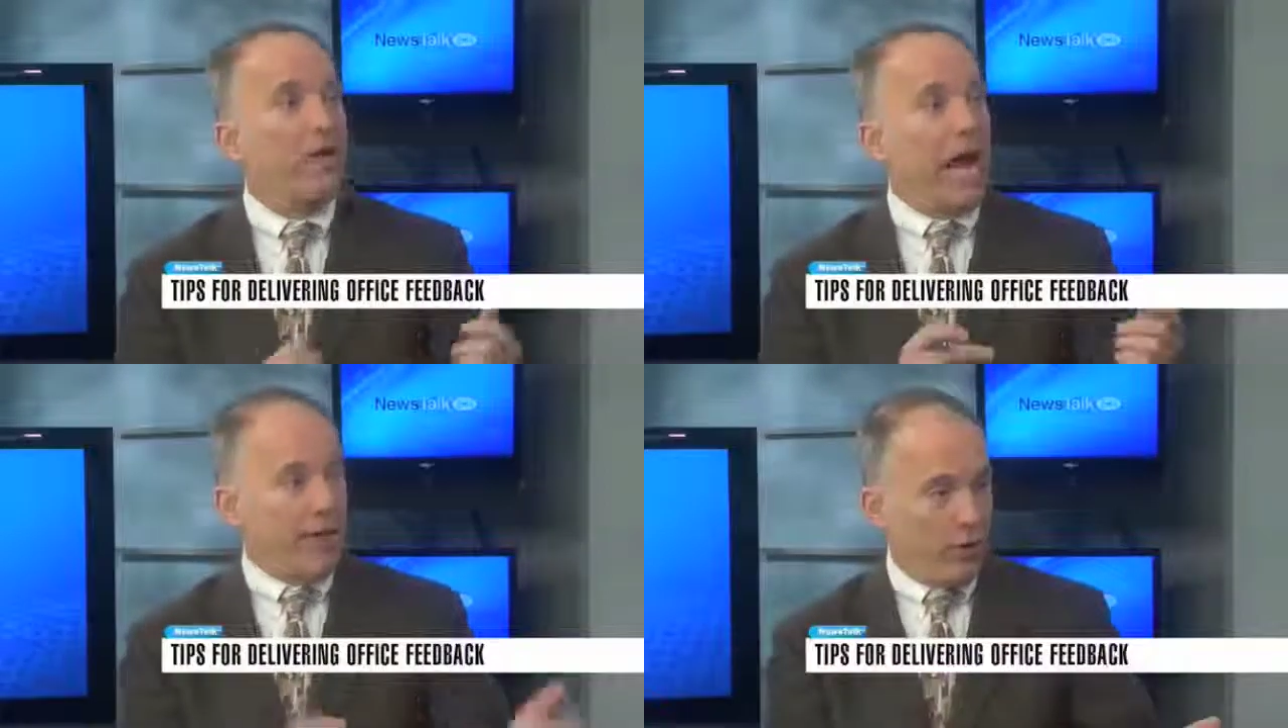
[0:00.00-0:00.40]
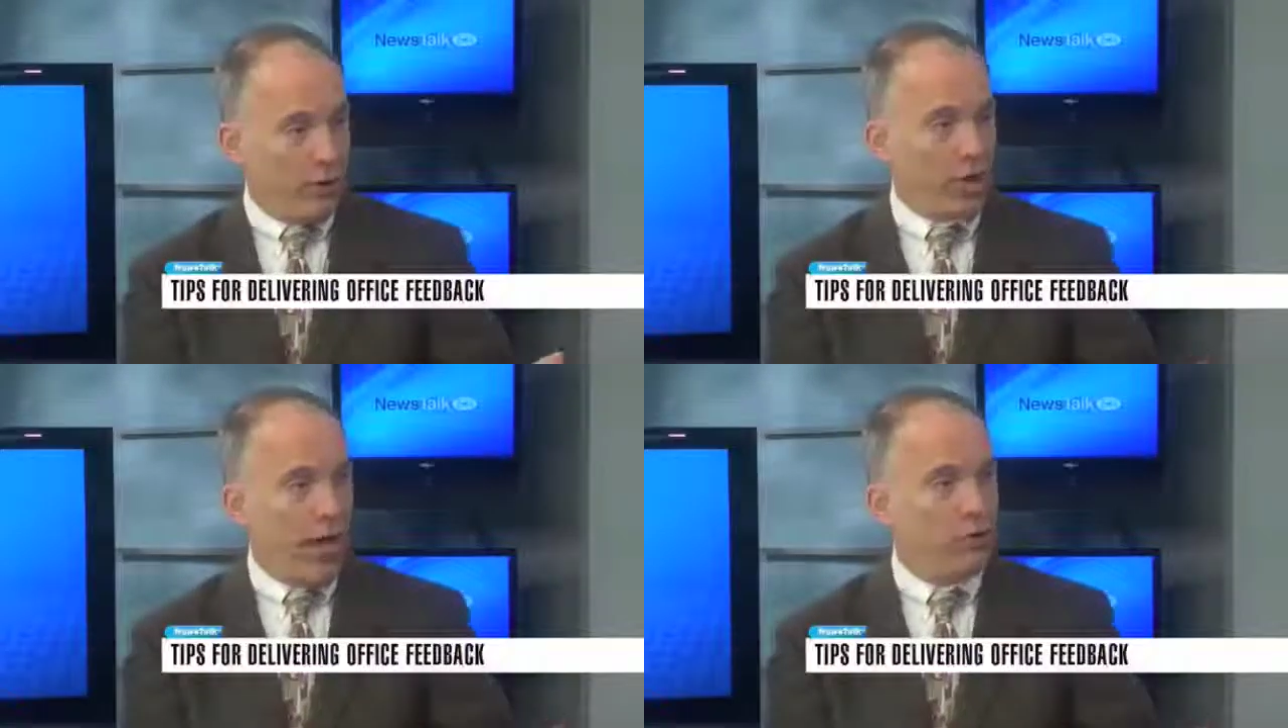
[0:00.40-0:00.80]
and there are
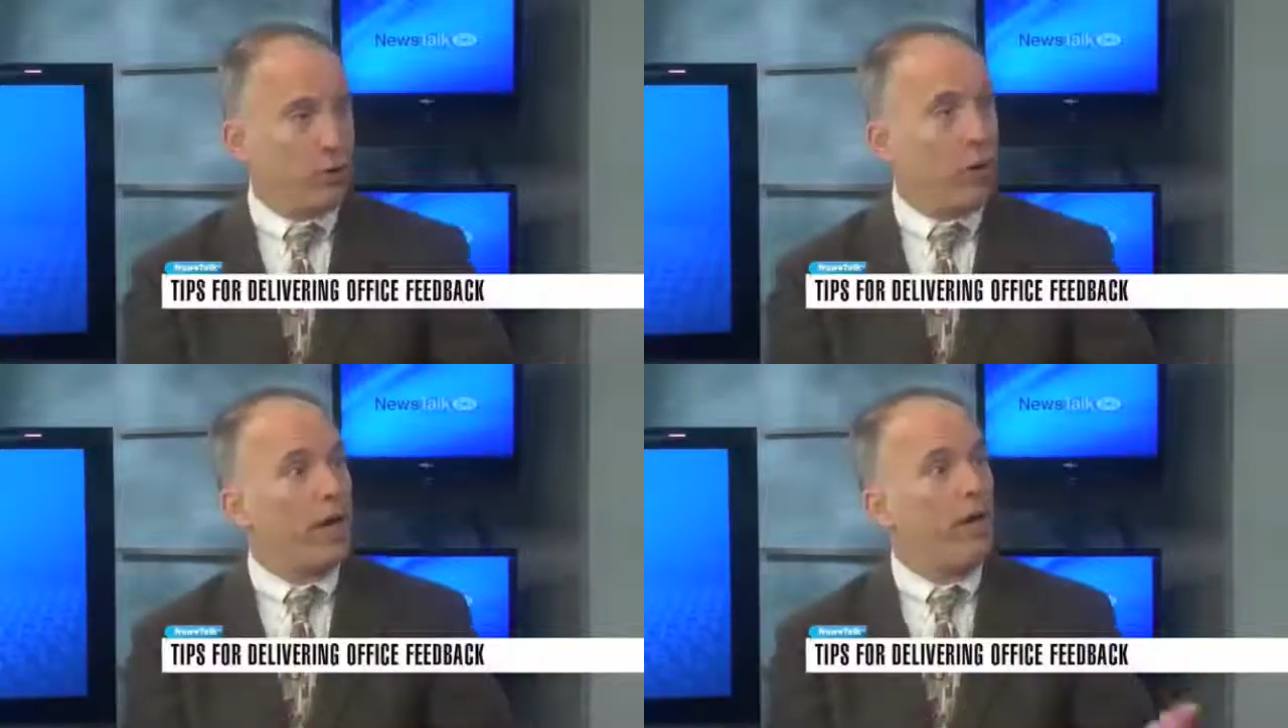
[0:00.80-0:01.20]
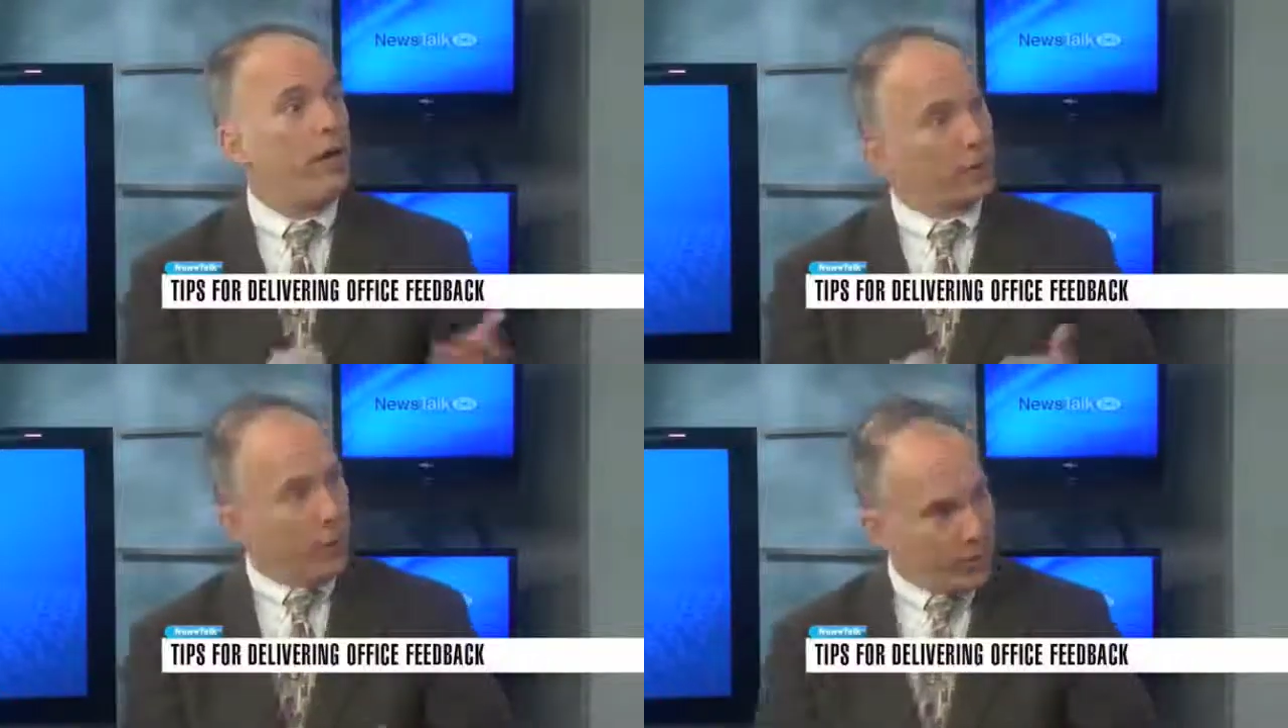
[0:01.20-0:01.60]
times where
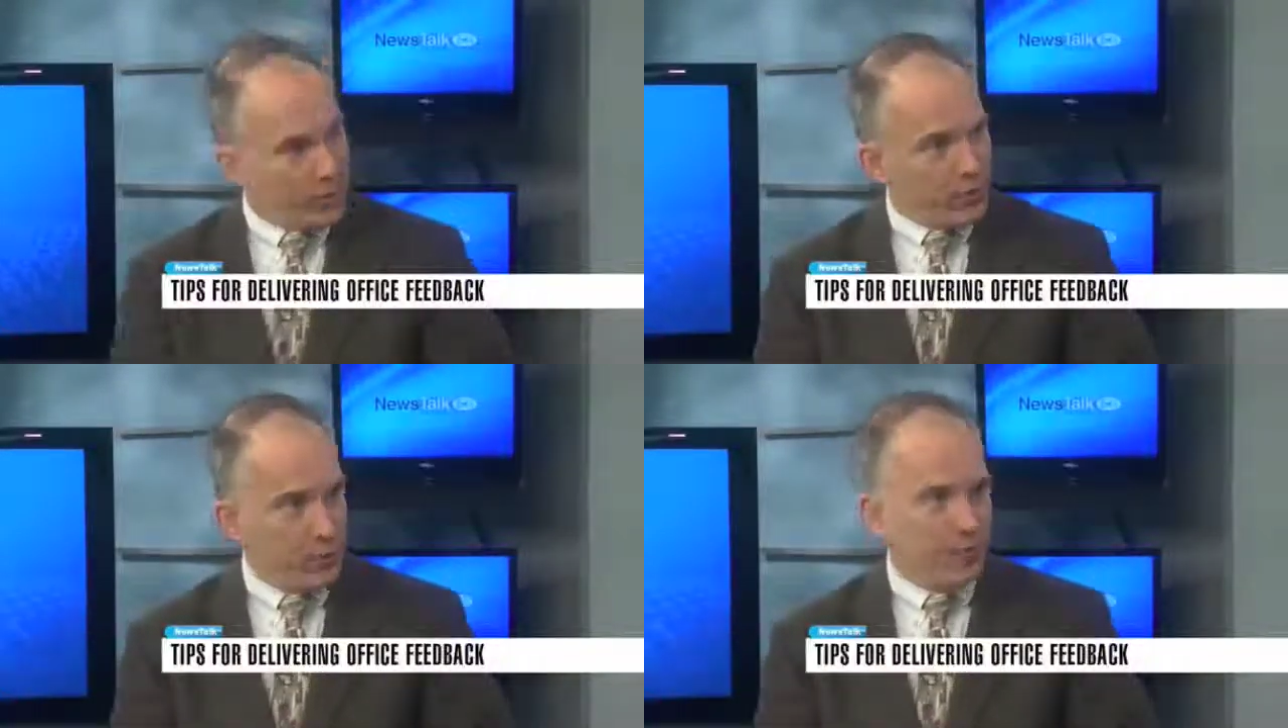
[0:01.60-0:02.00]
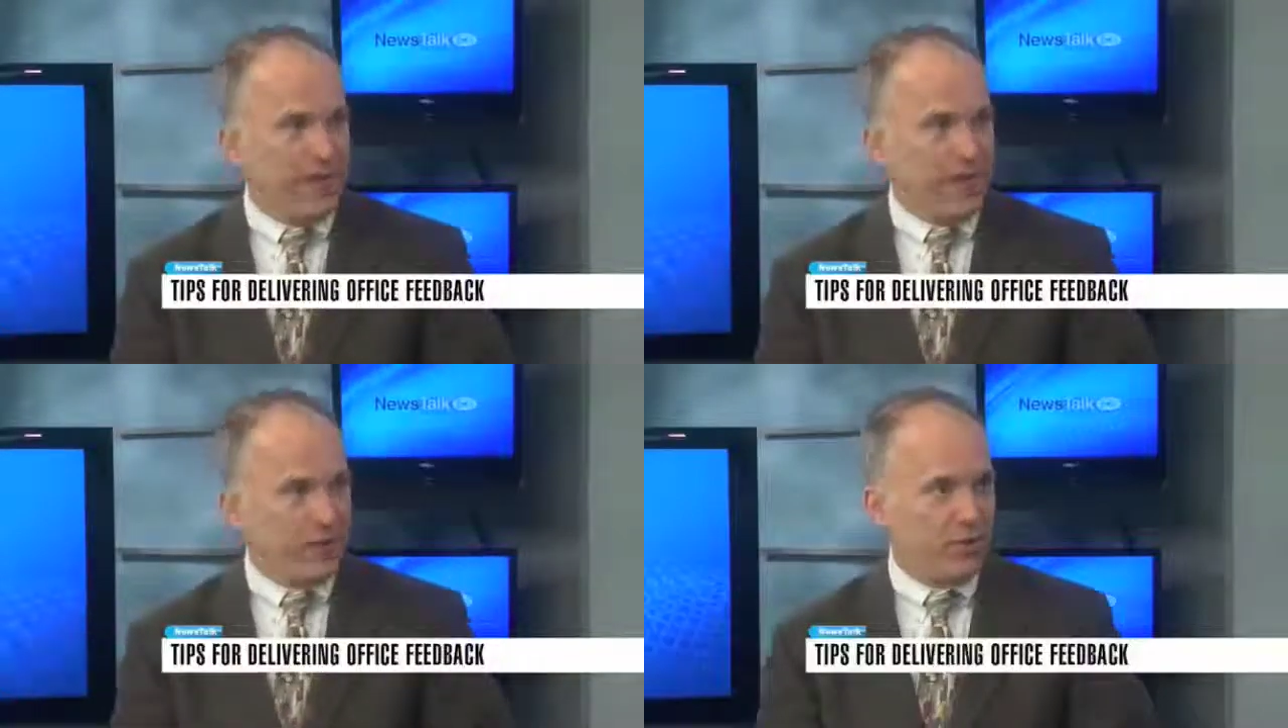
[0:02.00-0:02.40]
going to the
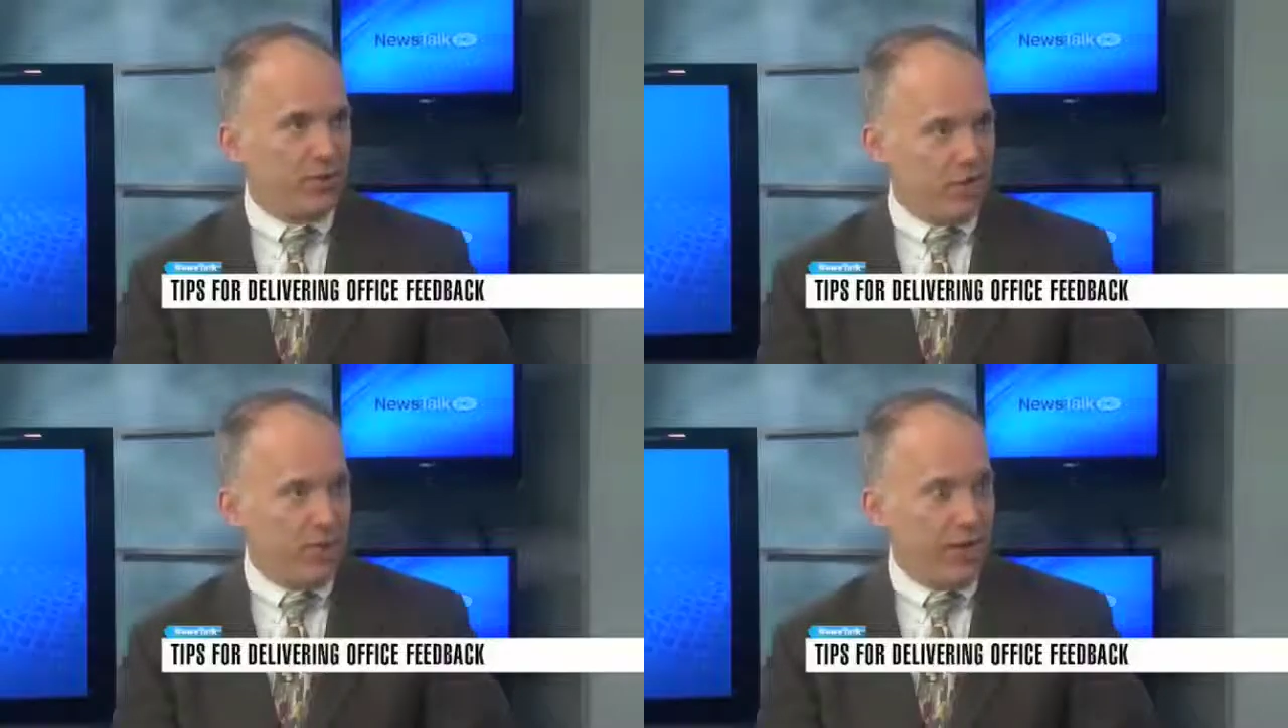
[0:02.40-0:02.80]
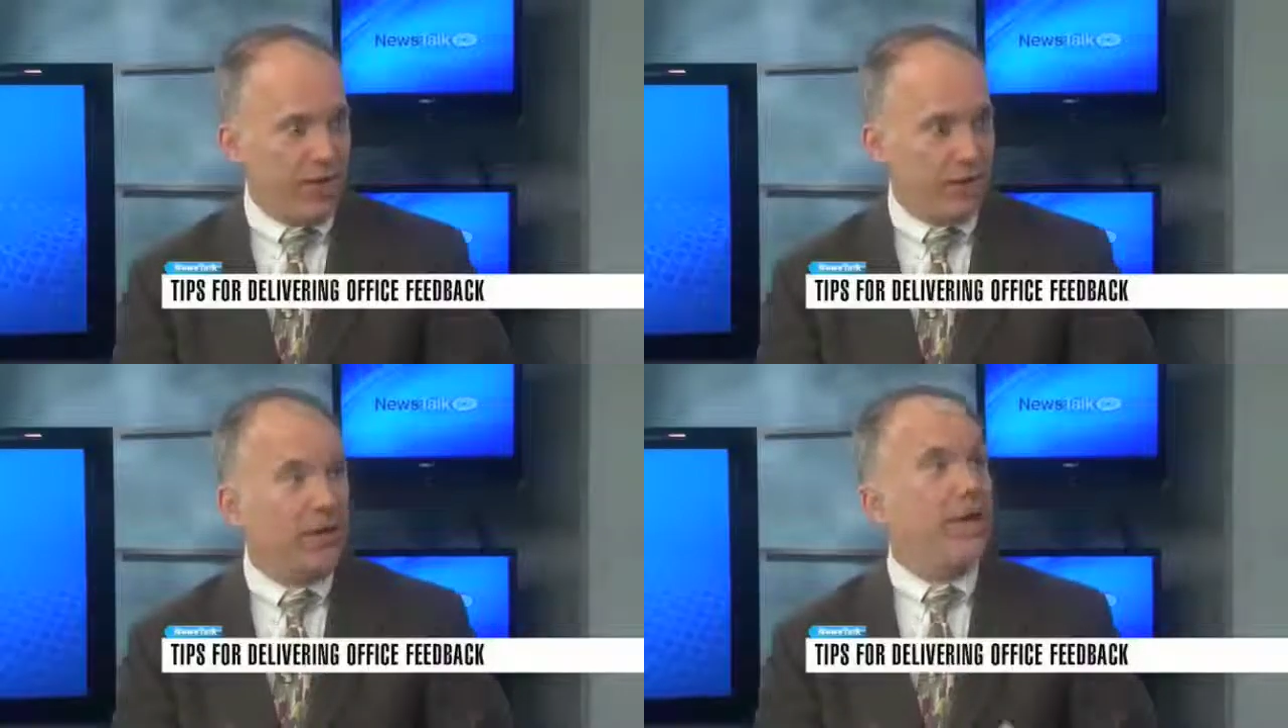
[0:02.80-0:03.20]
supervisor is
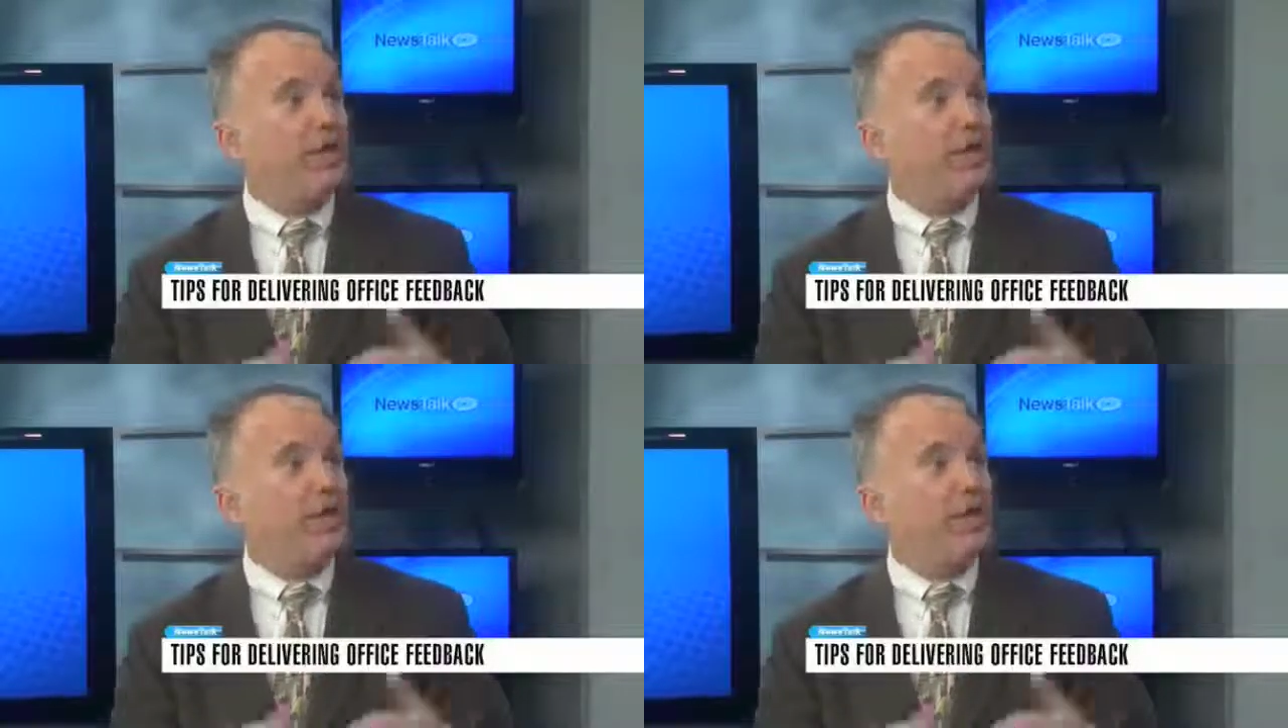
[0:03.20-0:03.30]
better.